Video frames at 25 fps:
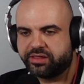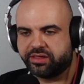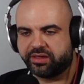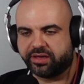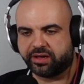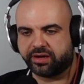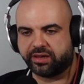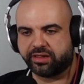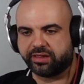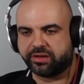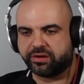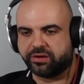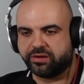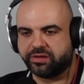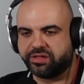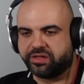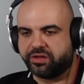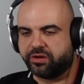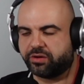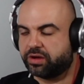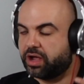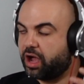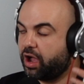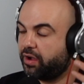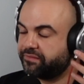You're gonna learn
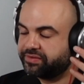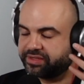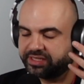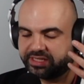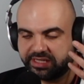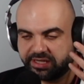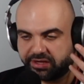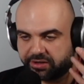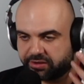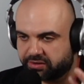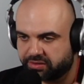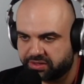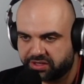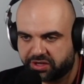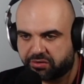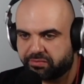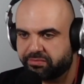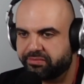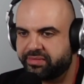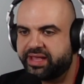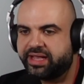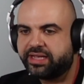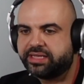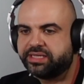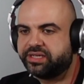your
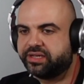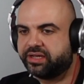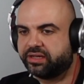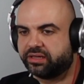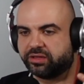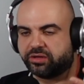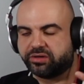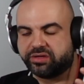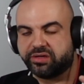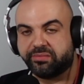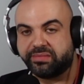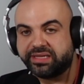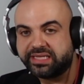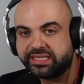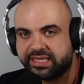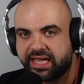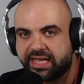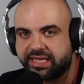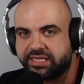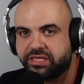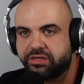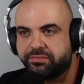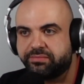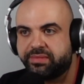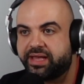mix. You're gonna learn the
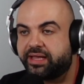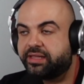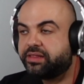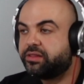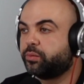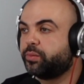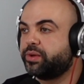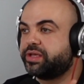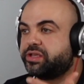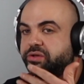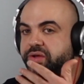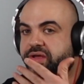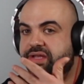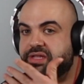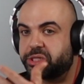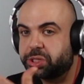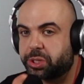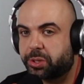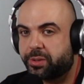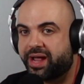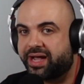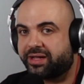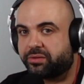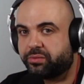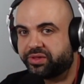mistakes you make, the way you
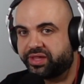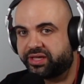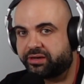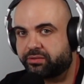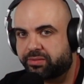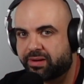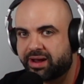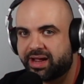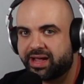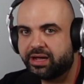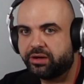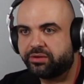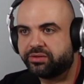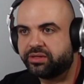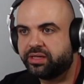interact with the crowd.